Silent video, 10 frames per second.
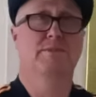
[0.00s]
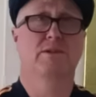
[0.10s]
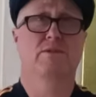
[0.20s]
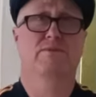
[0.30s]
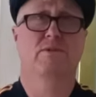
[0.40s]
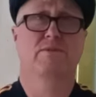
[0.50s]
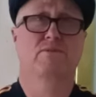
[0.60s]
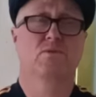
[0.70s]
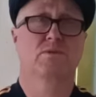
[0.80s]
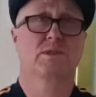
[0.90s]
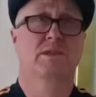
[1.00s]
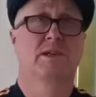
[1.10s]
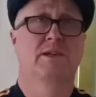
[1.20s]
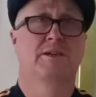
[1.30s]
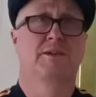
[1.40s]
BR540.
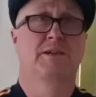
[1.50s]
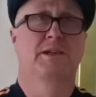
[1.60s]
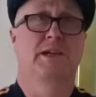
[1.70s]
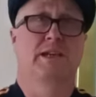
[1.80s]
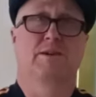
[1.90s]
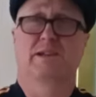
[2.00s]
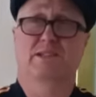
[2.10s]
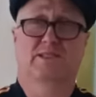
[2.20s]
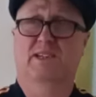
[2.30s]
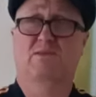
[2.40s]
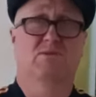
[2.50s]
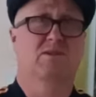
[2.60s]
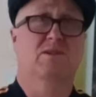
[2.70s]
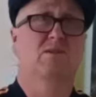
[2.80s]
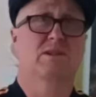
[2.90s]
You know, it sells
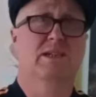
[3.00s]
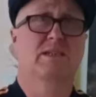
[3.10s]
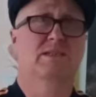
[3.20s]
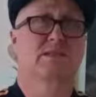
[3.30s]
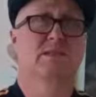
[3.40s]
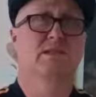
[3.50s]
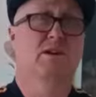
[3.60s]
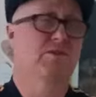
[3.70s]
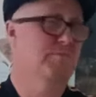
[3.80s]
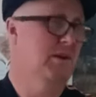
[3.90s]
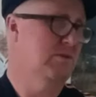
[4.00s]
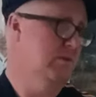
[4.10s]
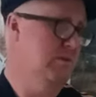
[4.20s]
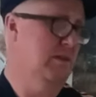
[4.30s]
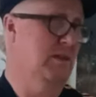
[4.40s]
like hotcakes. I spoke
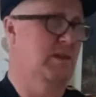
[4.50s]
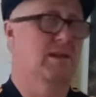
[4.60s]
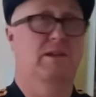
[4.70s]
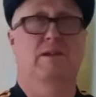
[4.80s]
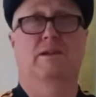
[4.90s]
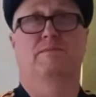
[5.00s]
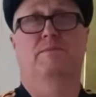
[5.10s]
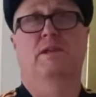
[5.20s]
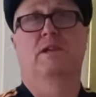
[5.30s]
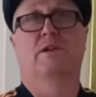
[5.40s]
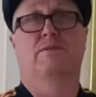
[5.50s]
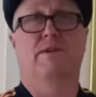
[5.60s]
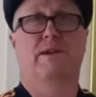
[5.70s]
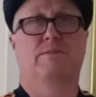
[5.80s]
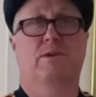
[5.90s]
to a, a
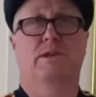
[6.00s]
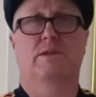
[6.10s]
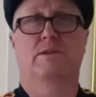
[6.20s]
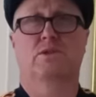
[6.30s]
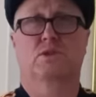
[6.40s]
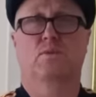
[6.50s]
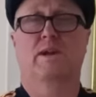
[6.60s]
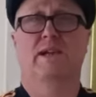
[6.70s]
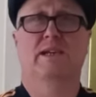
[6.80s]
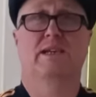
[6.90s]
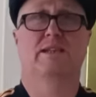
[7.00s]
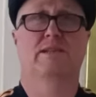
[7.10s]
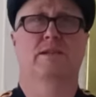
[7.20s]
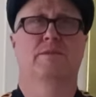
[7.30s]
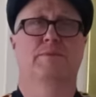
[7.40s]
friend of mine who used to work in
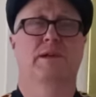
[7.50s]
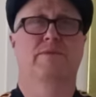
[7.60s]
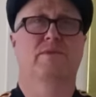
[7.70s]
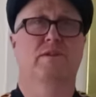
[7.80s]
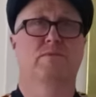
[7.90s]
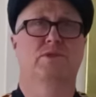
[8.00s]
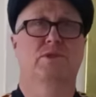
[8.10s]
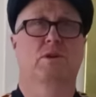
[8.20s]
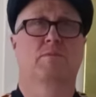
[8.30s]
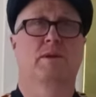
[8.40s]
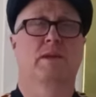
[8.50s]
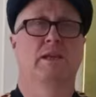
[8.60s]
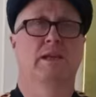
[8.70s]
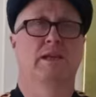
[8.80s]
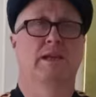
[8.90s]
a perfumery shop,
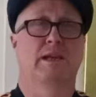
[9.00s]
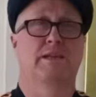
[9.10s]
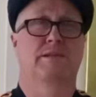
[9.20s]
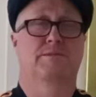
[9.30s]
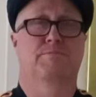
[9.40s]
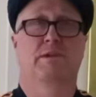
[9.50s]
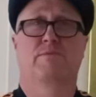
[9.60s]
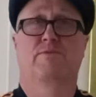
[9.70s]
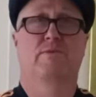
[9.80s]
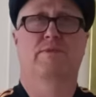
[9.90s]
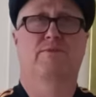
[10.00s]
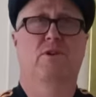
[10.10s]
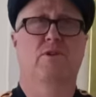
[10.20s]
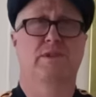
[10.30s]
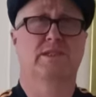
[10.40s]
and these people from the
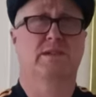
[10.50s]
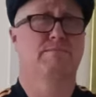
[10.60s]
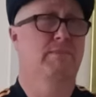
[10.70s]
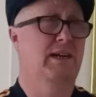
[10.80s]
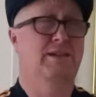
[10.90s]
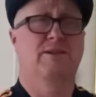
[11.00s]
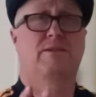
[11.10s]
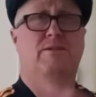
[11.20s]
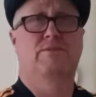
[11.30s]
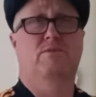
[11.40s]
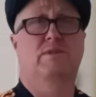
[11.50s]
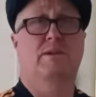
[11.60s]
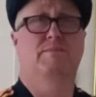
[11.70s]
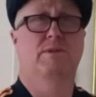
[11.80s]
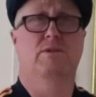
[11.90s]
Far East go mad for
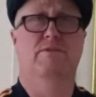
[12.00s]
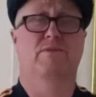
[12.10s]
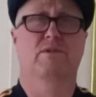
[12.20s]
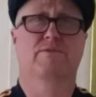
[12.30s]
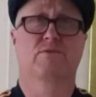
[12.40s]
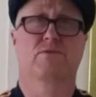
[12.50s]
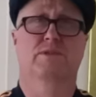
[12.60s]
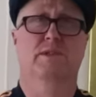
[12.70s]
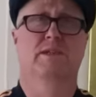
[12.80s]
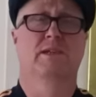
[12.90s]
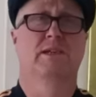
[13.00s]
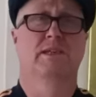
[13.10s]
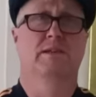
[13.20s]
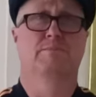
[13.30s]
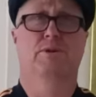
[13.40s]
that BR540
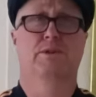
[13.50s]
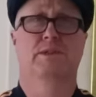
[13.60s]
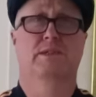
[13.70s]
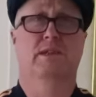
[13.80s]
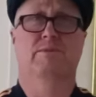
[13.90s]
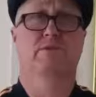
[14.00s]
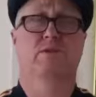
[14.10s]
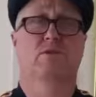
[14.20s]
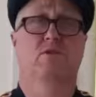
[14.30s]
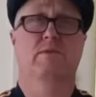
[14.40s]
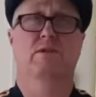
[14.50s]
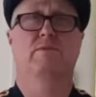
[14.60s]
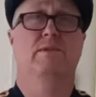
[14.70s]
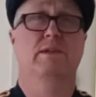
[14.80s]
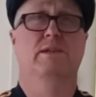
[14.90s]
and buying it time they come
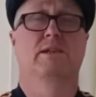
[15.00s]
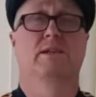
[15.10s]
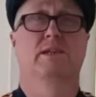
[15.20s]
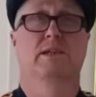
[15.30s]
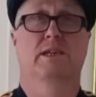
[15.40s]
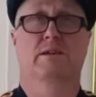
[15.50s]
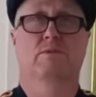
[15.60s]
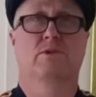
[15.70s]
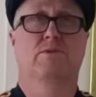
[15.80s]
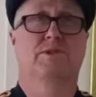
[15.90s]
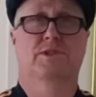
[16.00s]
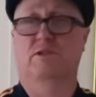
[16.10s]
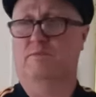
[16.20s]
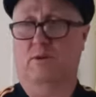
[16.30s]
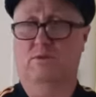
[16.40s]
over here. You know, one order
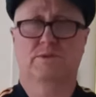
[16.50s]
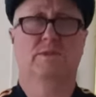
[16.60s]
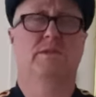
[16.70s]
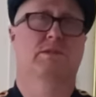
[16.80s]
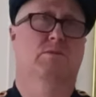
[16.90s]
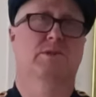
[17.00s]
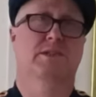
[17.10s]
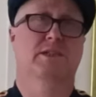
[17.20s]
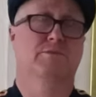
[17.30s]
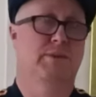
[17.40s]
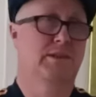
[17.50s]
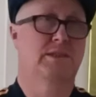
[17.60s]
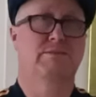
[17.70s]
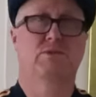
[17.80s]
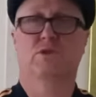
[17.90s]
two bottles, and it's quite
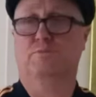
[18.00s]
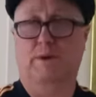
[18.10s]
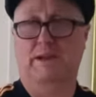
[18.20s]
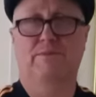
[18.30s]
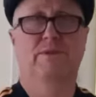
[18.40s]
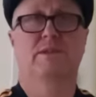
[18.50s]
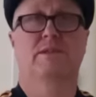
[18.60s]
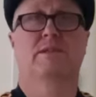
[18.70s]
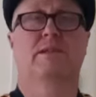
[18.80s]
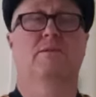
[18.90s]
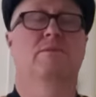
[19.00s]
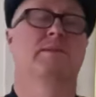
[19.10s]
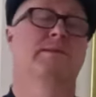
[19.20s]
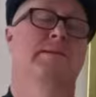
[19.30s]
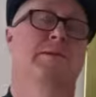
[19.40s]
expensive. They just pay for it, you know.
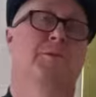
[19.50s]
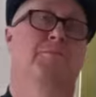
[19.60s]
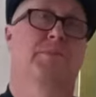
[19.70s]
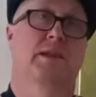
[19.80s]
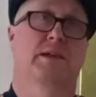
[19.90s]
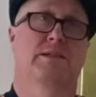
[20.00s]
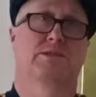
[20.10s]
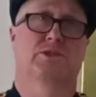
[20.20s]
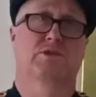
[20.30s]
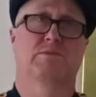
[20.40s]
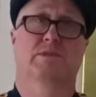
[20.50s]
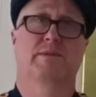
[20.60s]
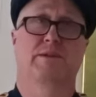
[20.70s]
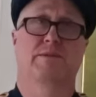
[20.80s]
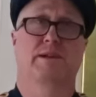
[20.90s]
And there's something
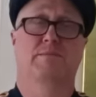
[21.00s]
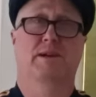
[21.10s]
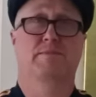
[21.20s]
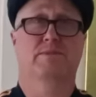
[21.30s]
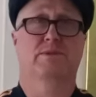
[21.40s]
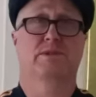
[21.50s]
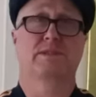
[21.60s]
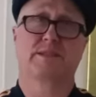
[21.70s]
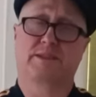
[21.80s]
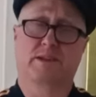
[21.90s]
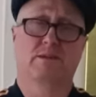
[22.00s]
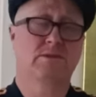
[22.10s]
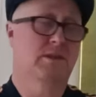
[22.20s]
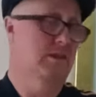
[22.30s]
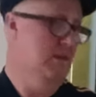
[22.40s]
about that ambergris that they
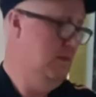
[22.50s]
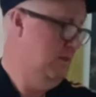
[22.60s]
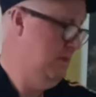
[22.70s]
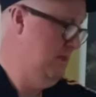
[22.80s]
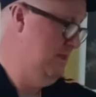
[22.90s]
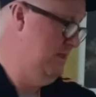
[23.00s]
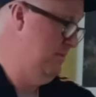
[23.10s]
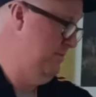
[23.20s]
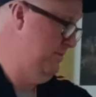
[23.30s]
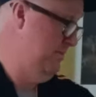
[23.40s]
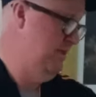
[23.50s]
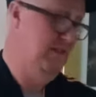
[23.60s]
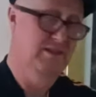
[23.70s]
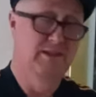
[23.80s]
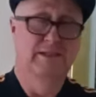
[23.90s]
like. Uh, but
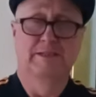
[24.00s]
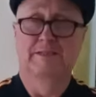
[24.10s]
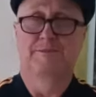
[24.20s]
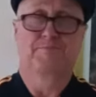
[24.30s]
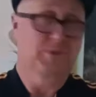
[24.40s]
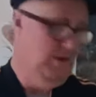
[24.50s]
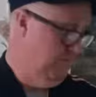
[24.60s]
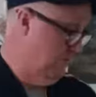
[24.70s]
me, I've